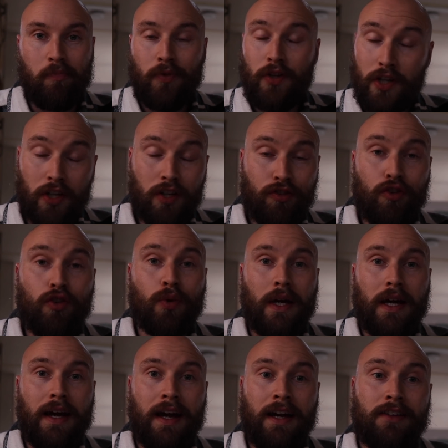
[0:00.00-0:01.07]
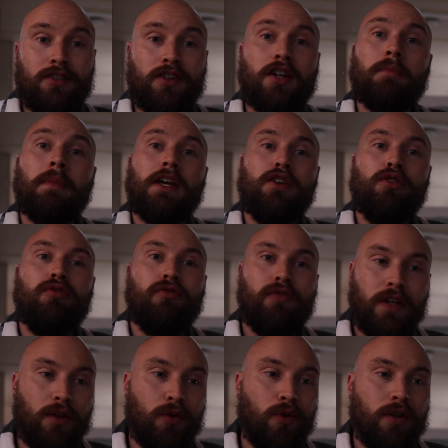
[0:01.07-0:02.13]
You're going to do it and it's going to make you
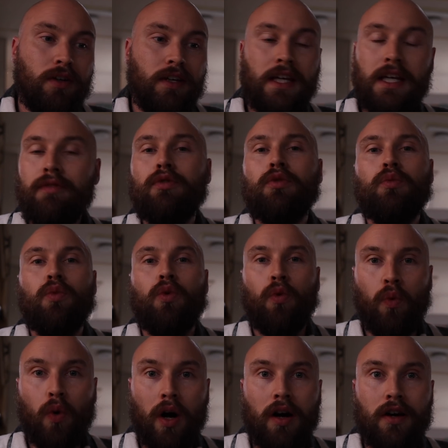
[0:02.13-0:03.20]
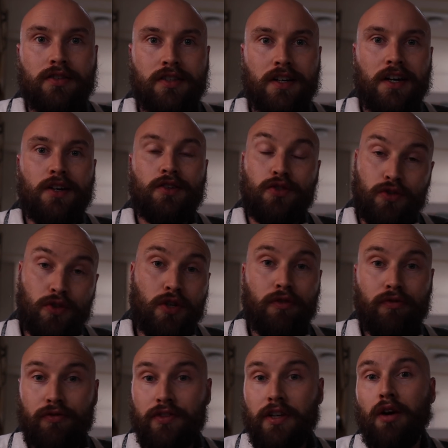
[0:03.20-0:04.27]
feel even worse. So do
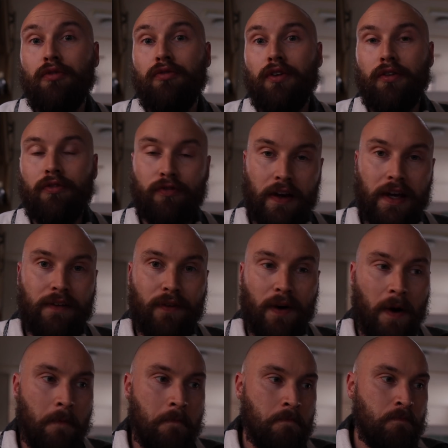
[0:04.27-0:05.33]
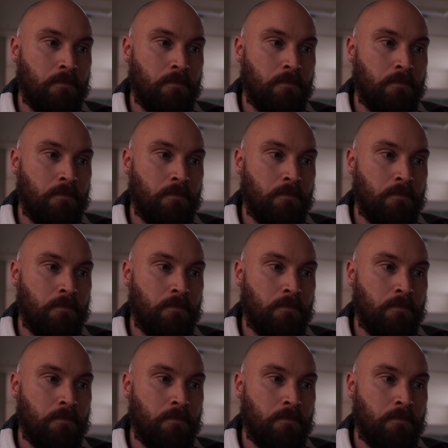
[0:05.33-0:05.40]
yourself a favor